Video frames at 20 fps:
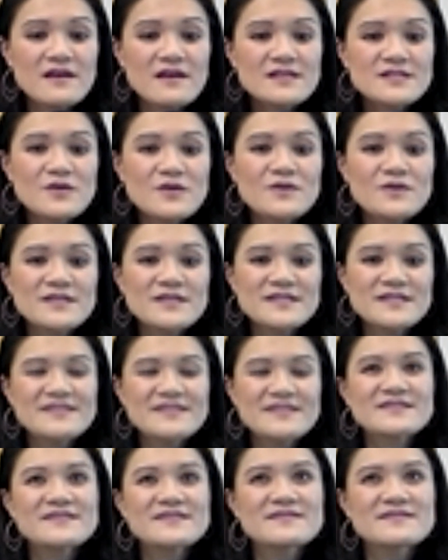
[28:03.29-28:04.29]
Mm. So hmm. it's
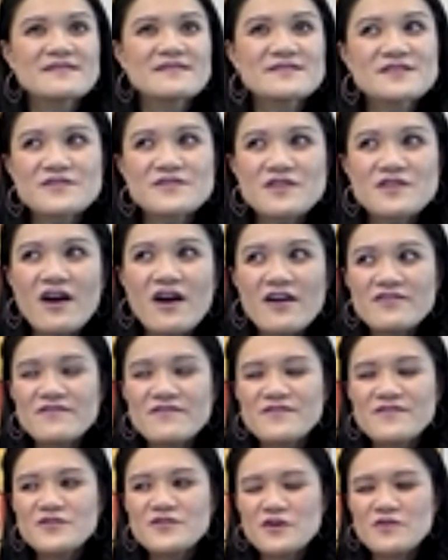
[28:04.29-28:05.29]
it's the it's the thought
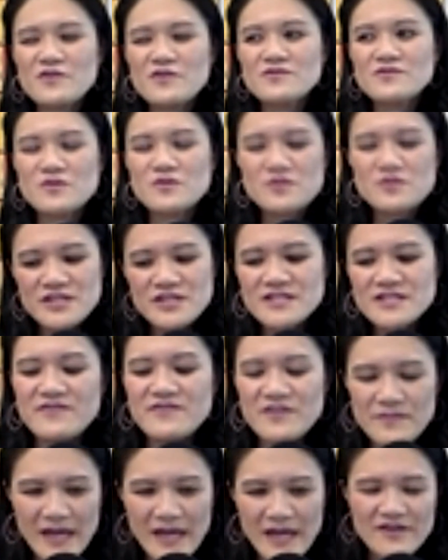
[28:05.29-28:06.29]
of, you know, don't just give
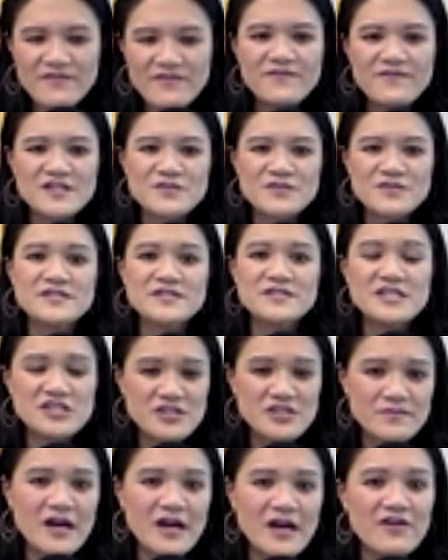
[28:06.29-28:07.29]
a man a fish, but
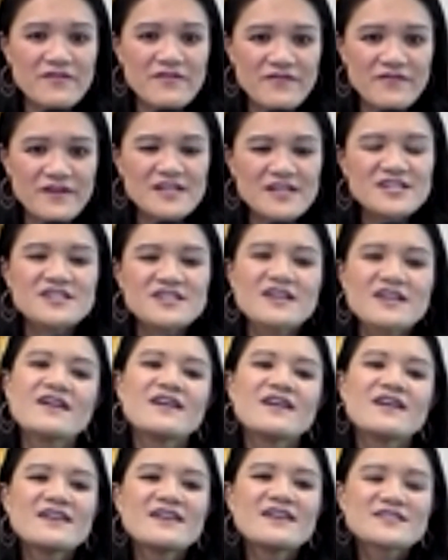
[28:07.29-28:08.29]
teach him how to fish.
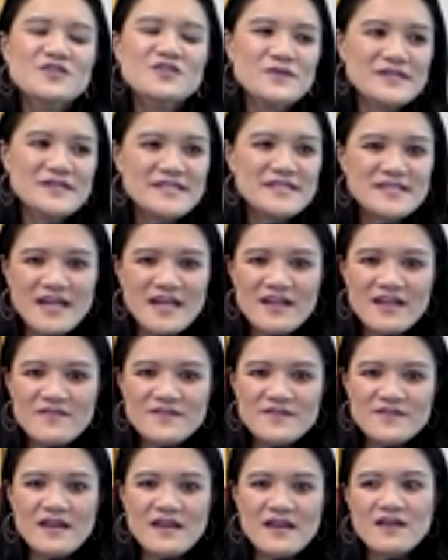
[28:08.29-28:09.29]
So instead of
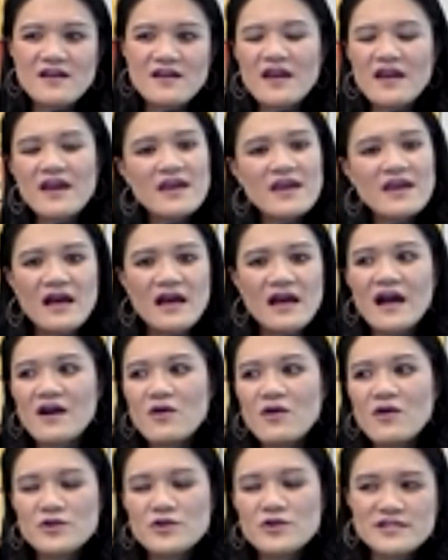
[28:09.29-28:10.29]
saying, hey,
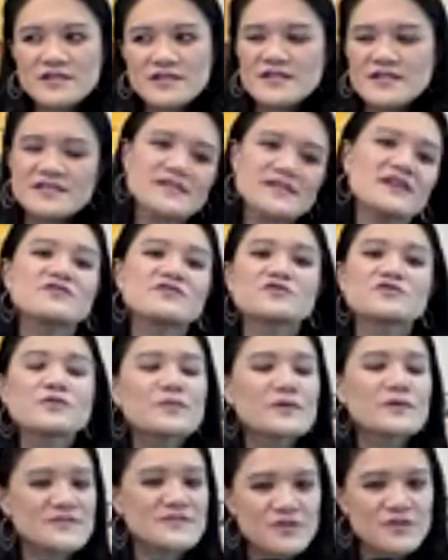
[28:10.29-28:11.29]
we're just gonna send a
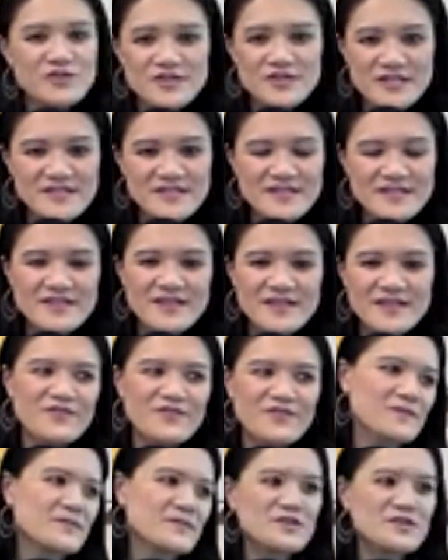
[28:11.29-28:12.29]
group of surgeons in there
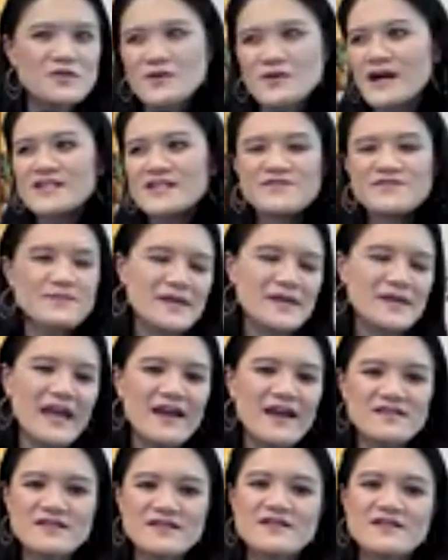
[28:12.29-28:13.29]
from the US, from
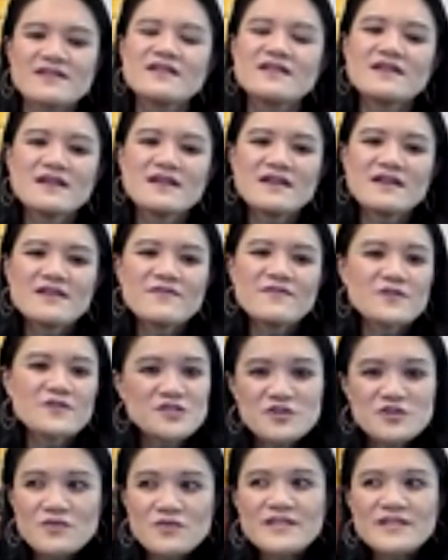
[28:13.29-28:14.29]
Canada for
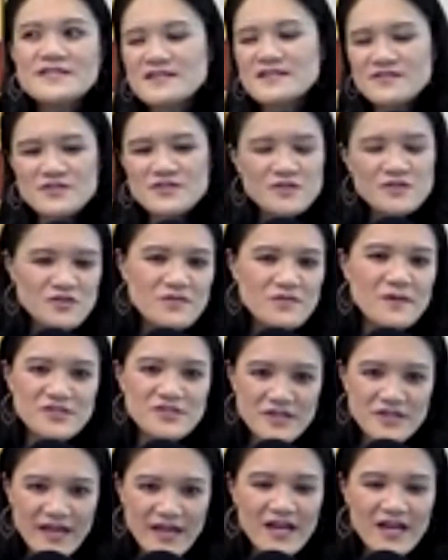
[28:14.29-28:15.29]
two weeks and to do a
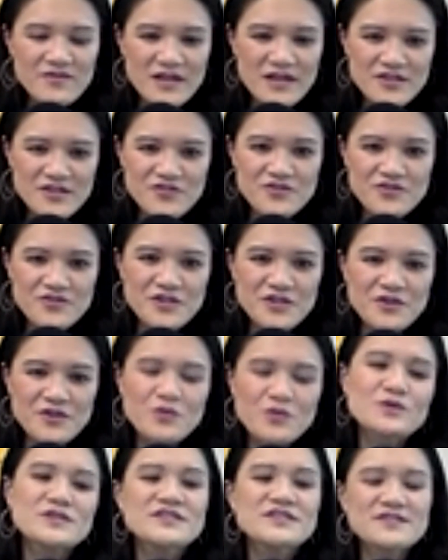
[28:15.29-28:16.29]
bunch of cataract surgery,
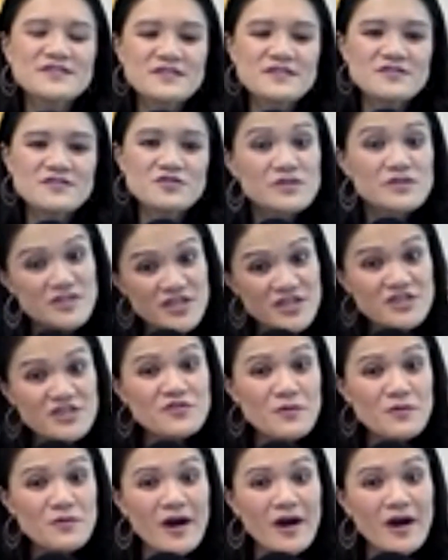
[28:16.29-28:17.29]
which is the
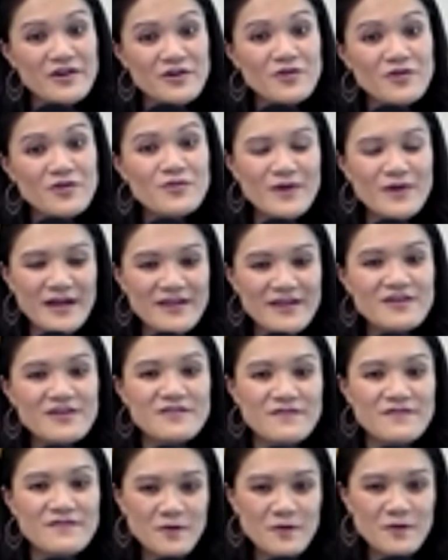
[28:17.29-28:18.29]
traditional model, right?
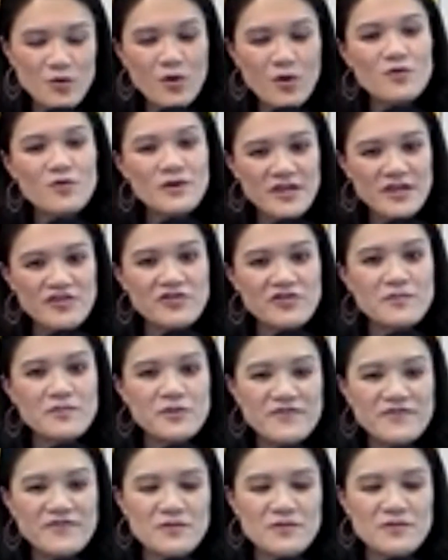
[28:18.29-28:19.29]
Of quote, curing
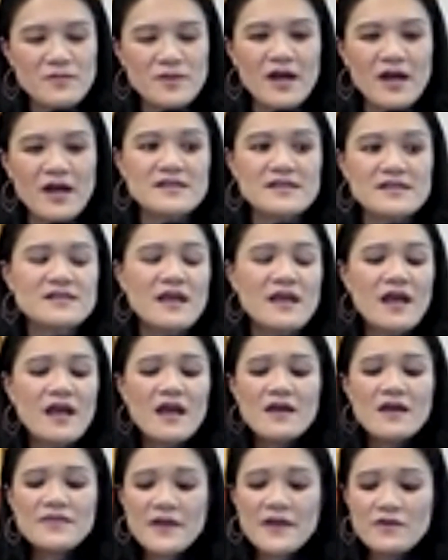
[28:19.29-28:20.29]
preventable blindness.
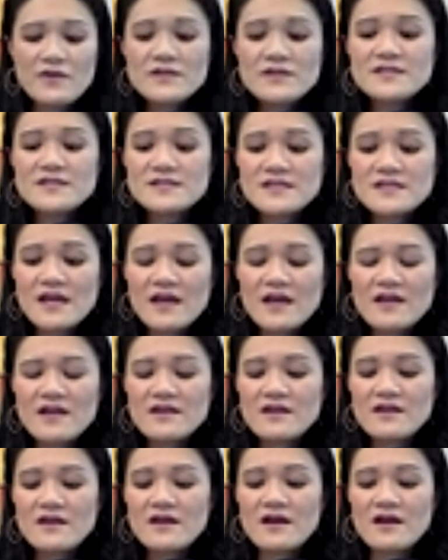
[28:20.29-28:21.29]
They're
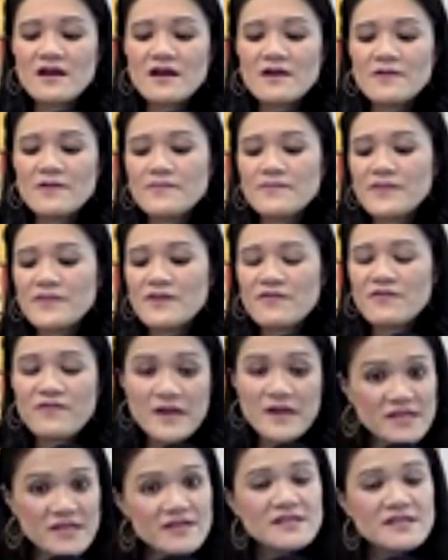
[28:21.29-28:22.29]
instead um,
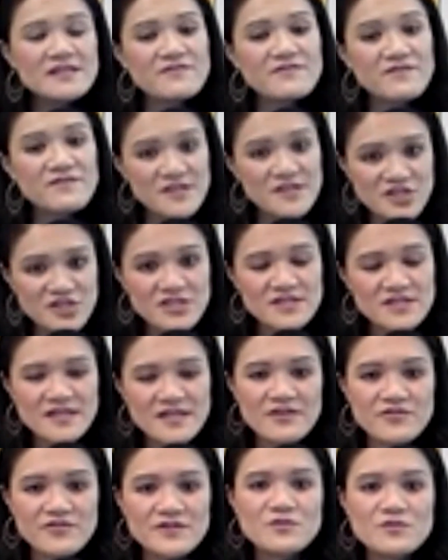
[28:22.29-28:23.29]
funding these vision
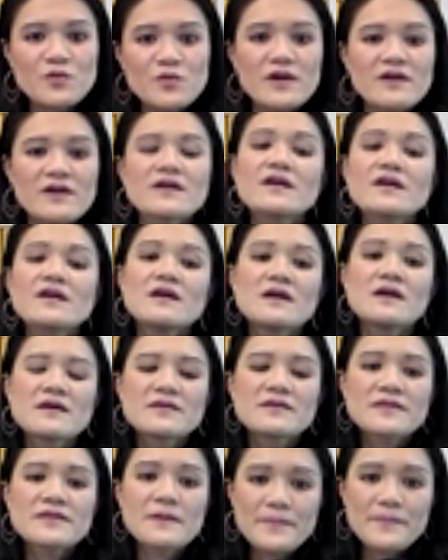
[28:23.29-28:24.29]
centers where
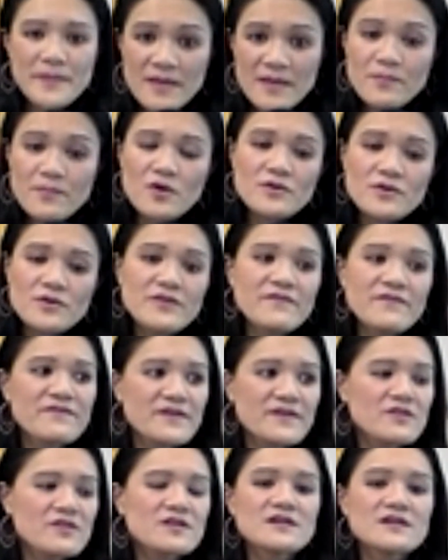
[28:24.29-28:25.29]
the people in the
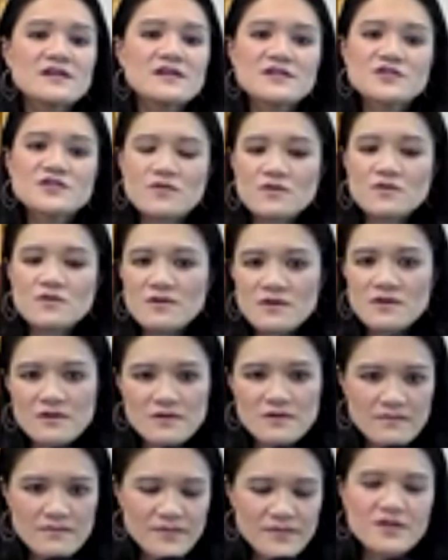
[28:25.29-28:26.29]
village
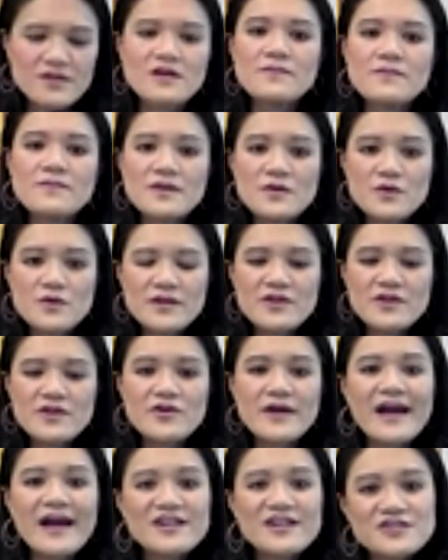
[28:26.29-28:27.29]
or the community
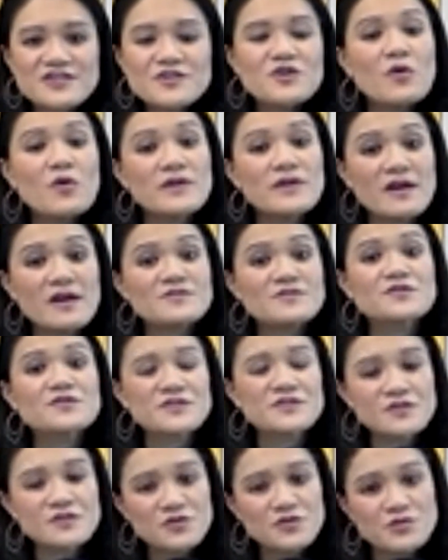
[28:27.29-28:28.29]
are actually going out to
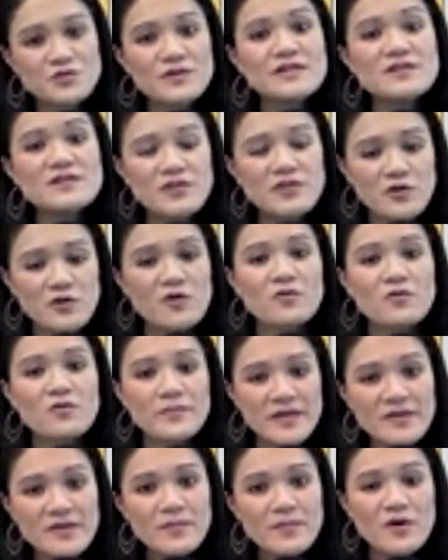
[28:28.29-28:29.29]
screen their own
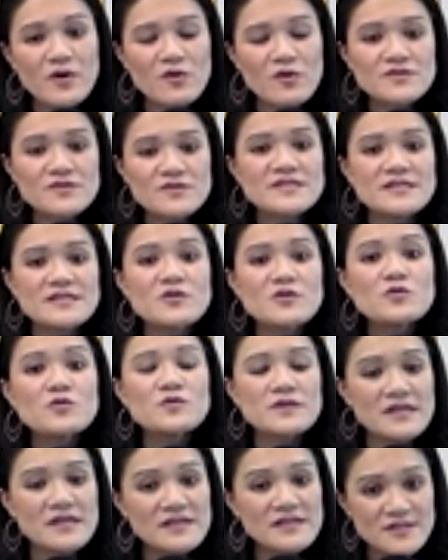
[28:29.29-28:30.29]
people to see who
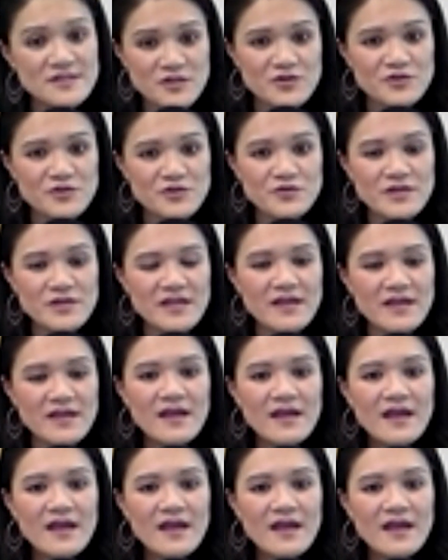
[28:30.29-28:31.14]
needs surgery.